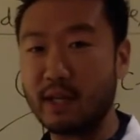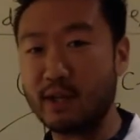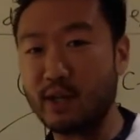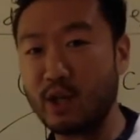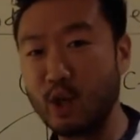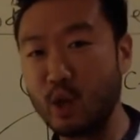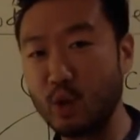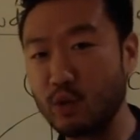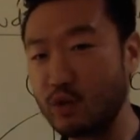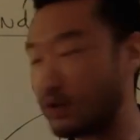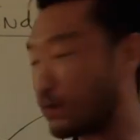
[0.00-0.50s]

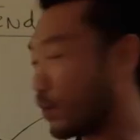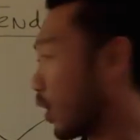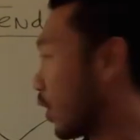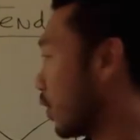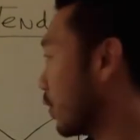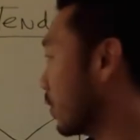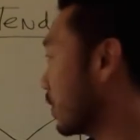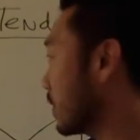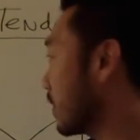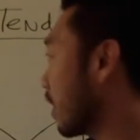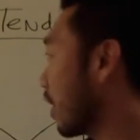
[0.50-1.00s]
acute
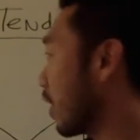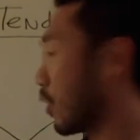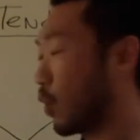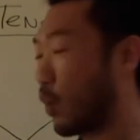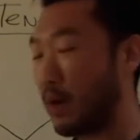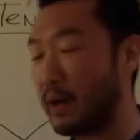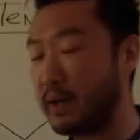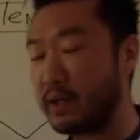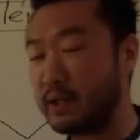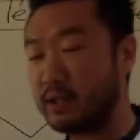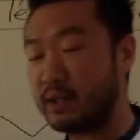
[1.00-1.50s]
strokes are
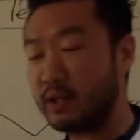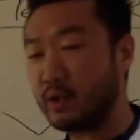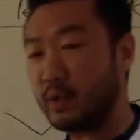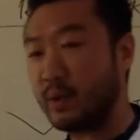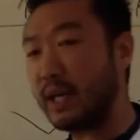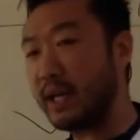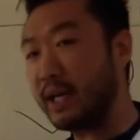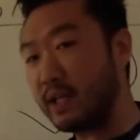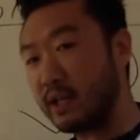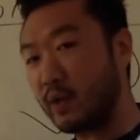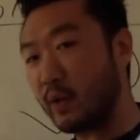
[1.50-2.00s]
going to
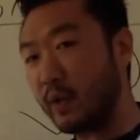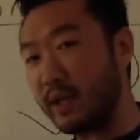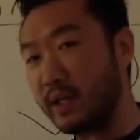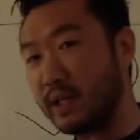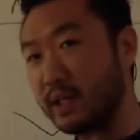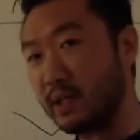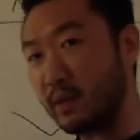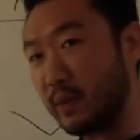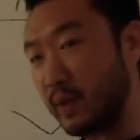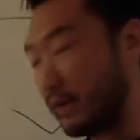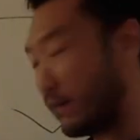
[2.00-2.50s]
increase
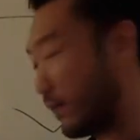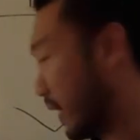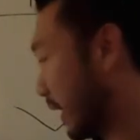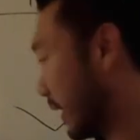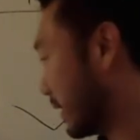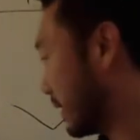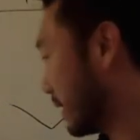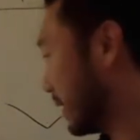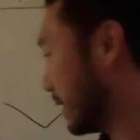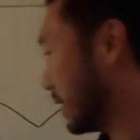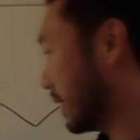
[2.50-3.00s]
the
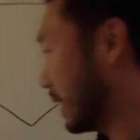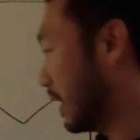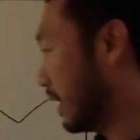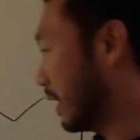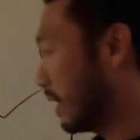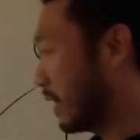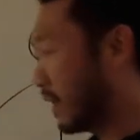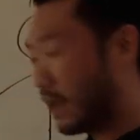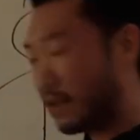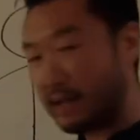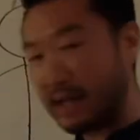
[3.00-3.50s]
reflexes.
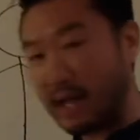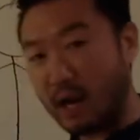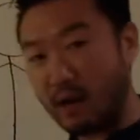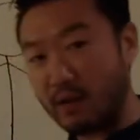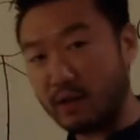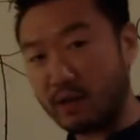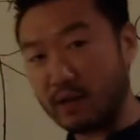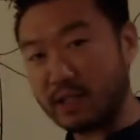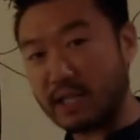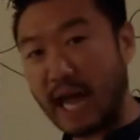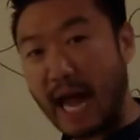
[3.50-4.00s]
Now
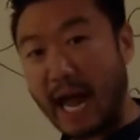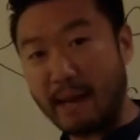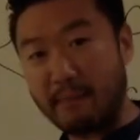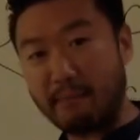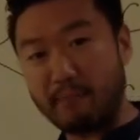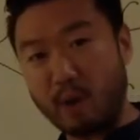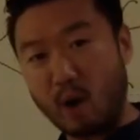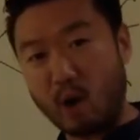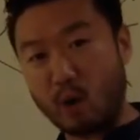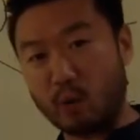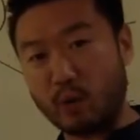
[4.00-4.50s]
there's
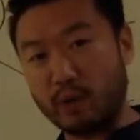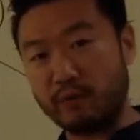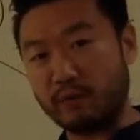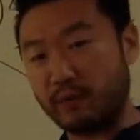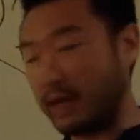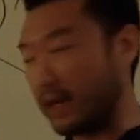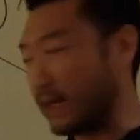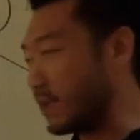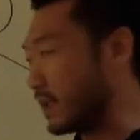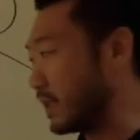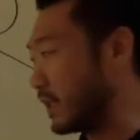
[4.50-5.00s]

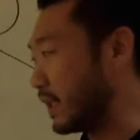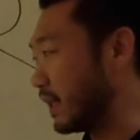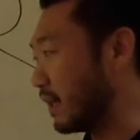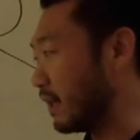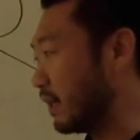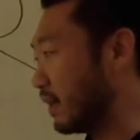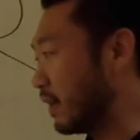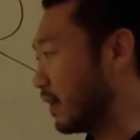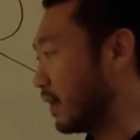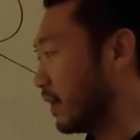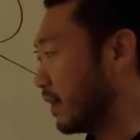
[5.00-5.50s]
hyporeflexia,
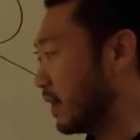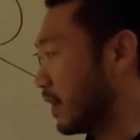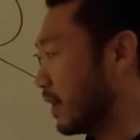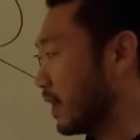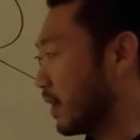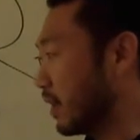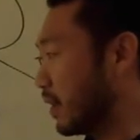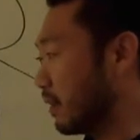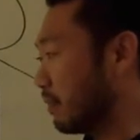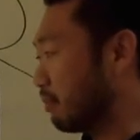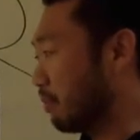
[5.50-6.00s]

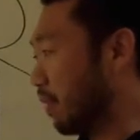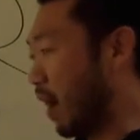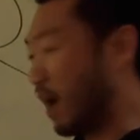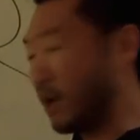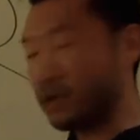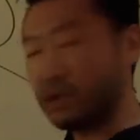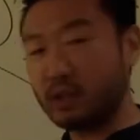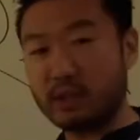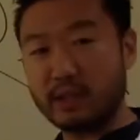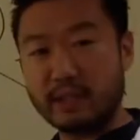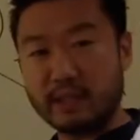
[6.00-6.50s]

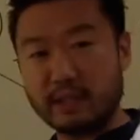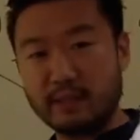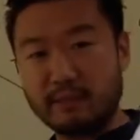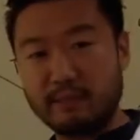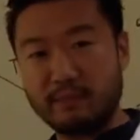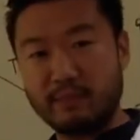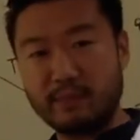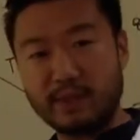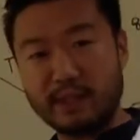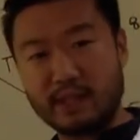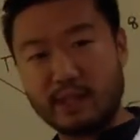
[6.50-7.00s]
botulism,
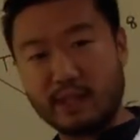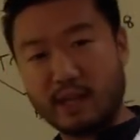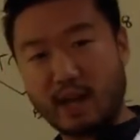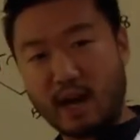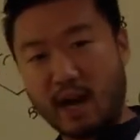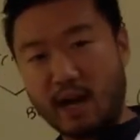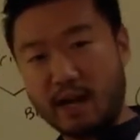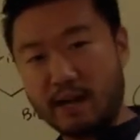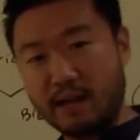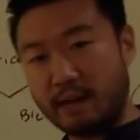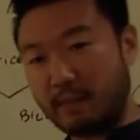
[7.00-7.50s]

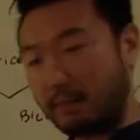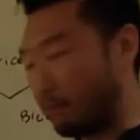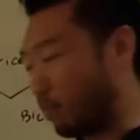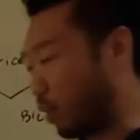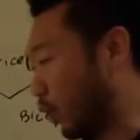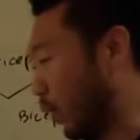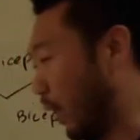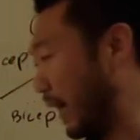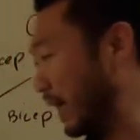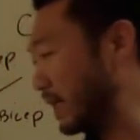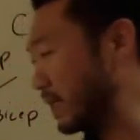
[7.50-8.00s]

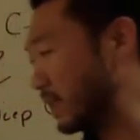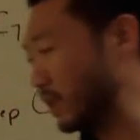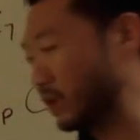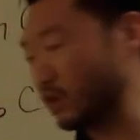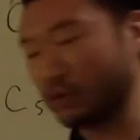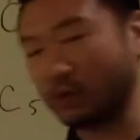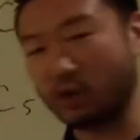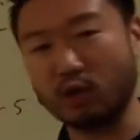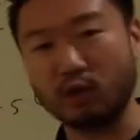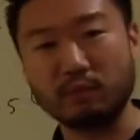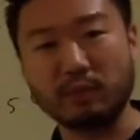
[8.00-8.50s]
Guillain-Barré
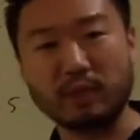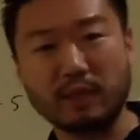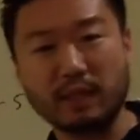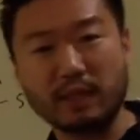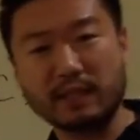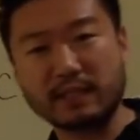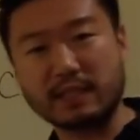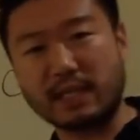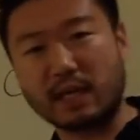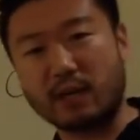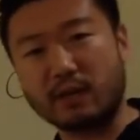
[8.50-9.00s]
syndrome,
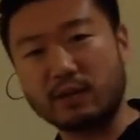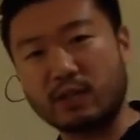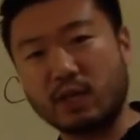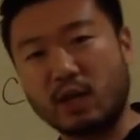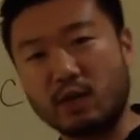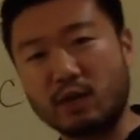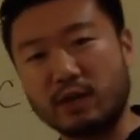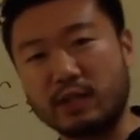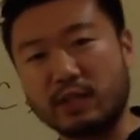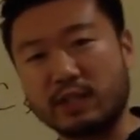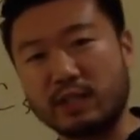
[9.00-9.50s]

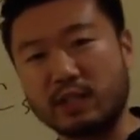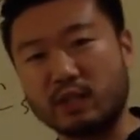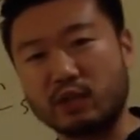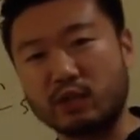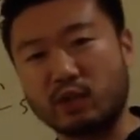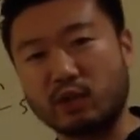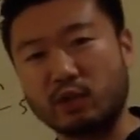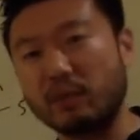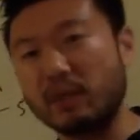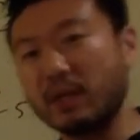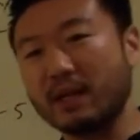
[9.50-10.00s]
serotonin
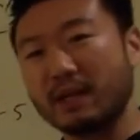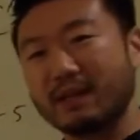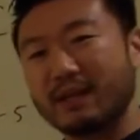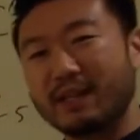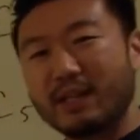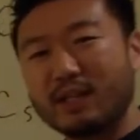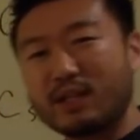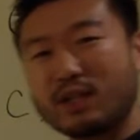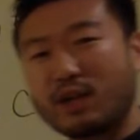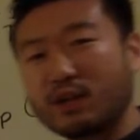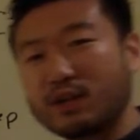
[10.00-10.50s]
syndrome.
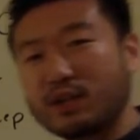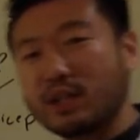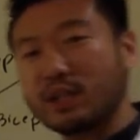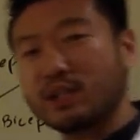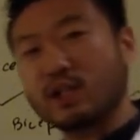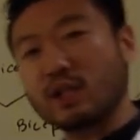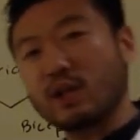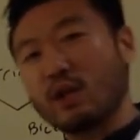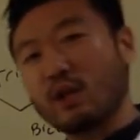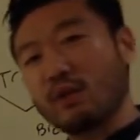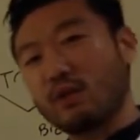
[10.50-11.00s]
These are
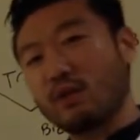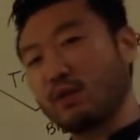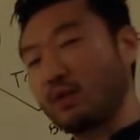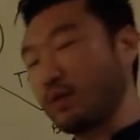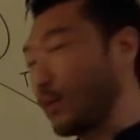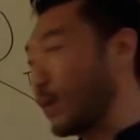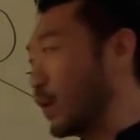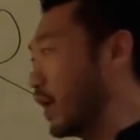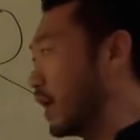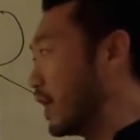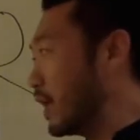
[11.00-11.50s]
just
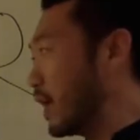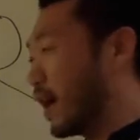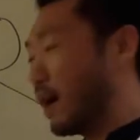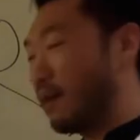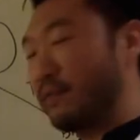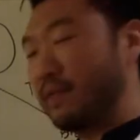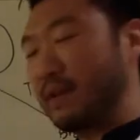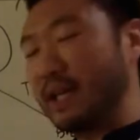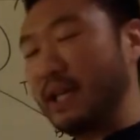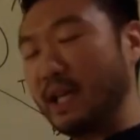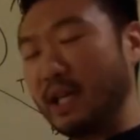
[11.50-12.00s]
three
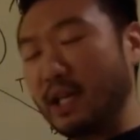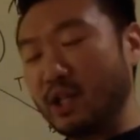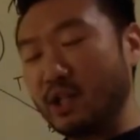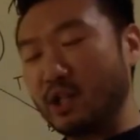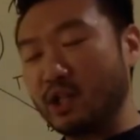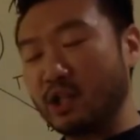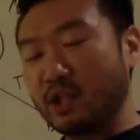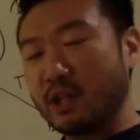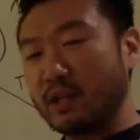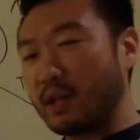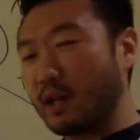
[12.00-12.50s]
of
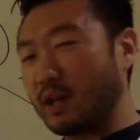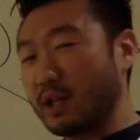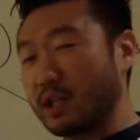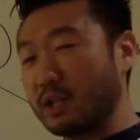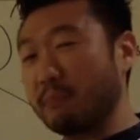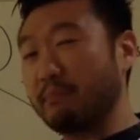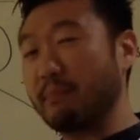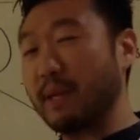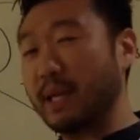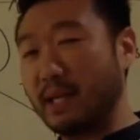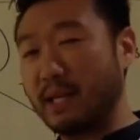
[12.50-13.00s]
each. There's
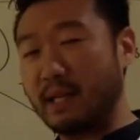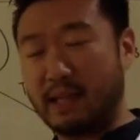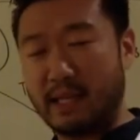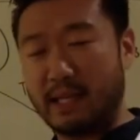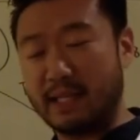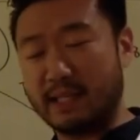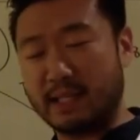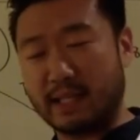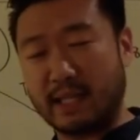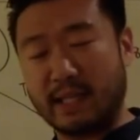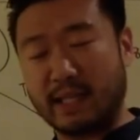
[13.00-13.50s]
many
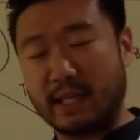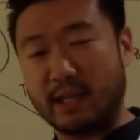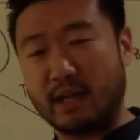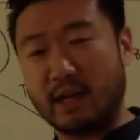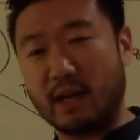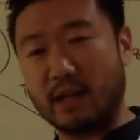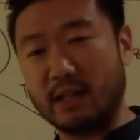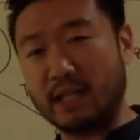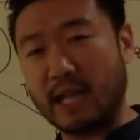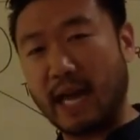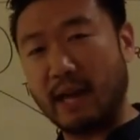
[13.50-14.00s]
things that can
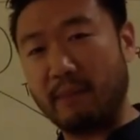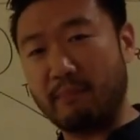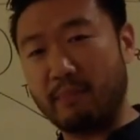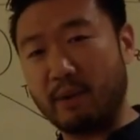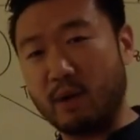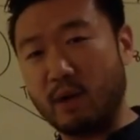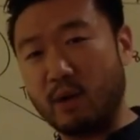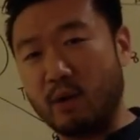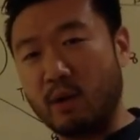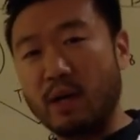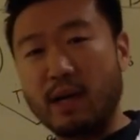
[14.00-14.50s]
cause
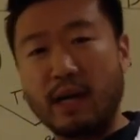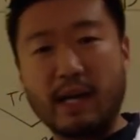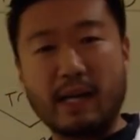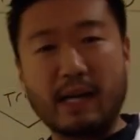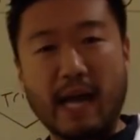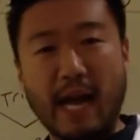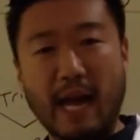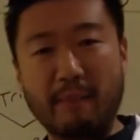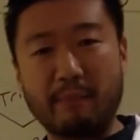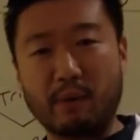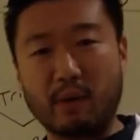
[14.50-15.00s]
hypo and
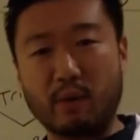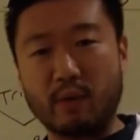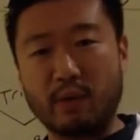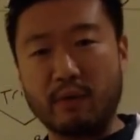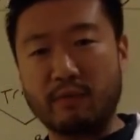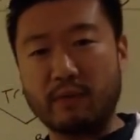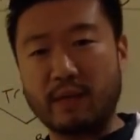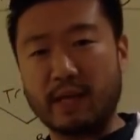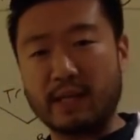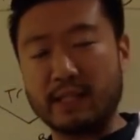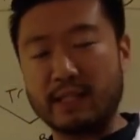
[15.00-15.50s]

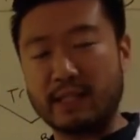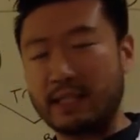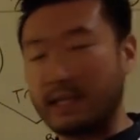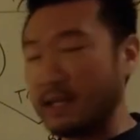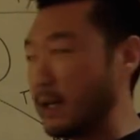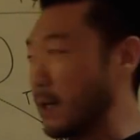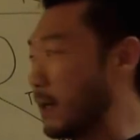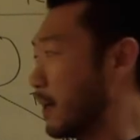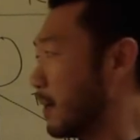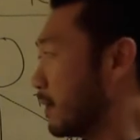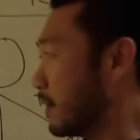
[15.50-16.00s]
hyperreflexia.
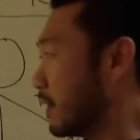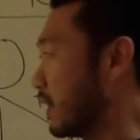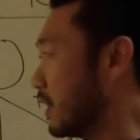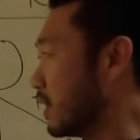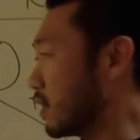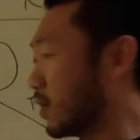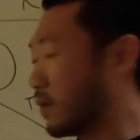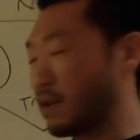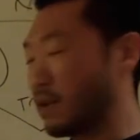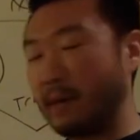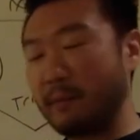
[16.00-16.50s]
These
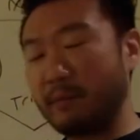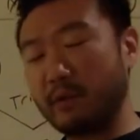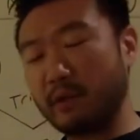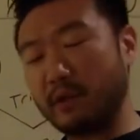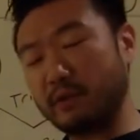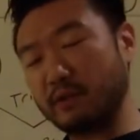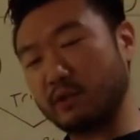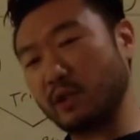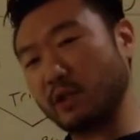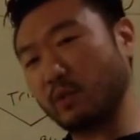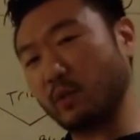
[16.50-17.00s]
are, I
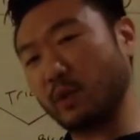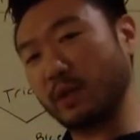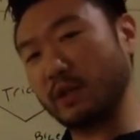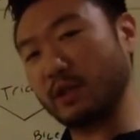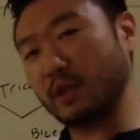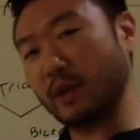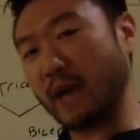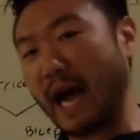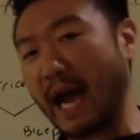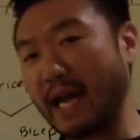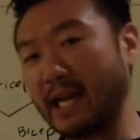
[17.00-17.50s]
just wanted
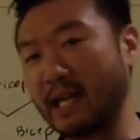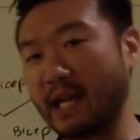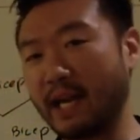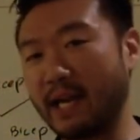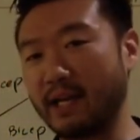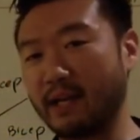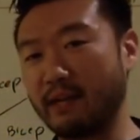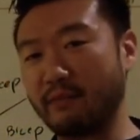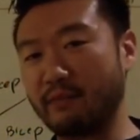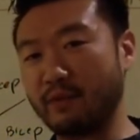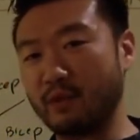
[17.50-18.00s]
to
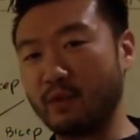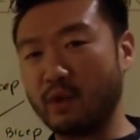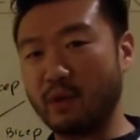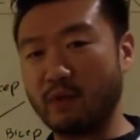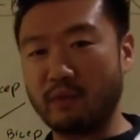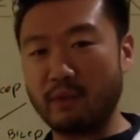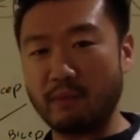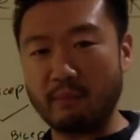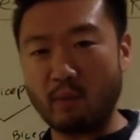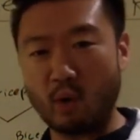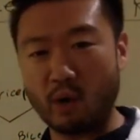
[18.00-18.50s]
highlight a few of
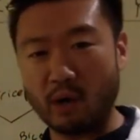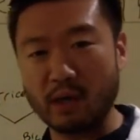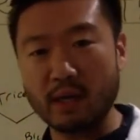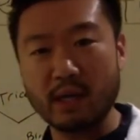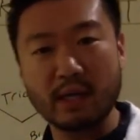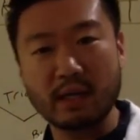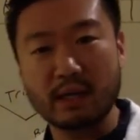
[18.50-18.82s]
the more